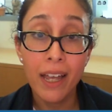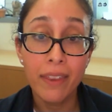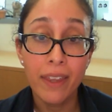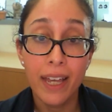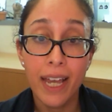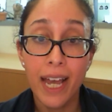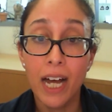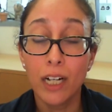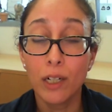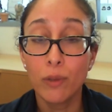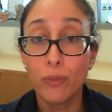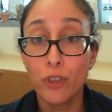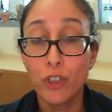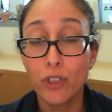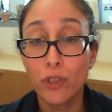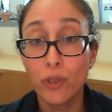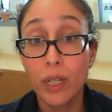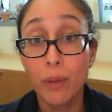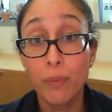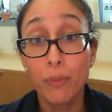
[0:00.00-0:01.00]
they help
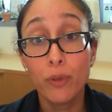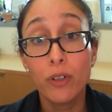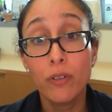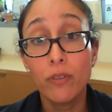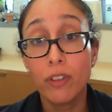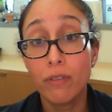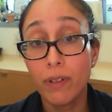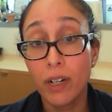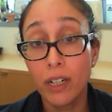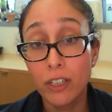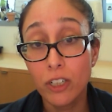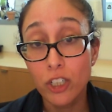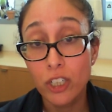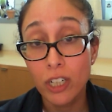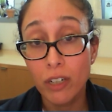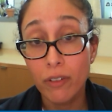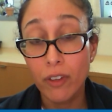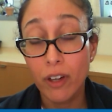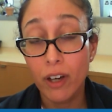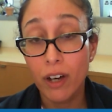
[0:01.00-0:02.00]
to improve the function
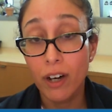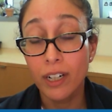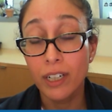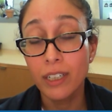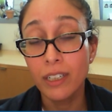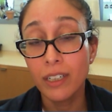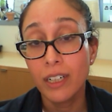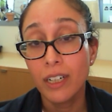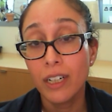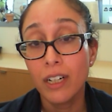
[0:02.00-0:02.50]
of the heart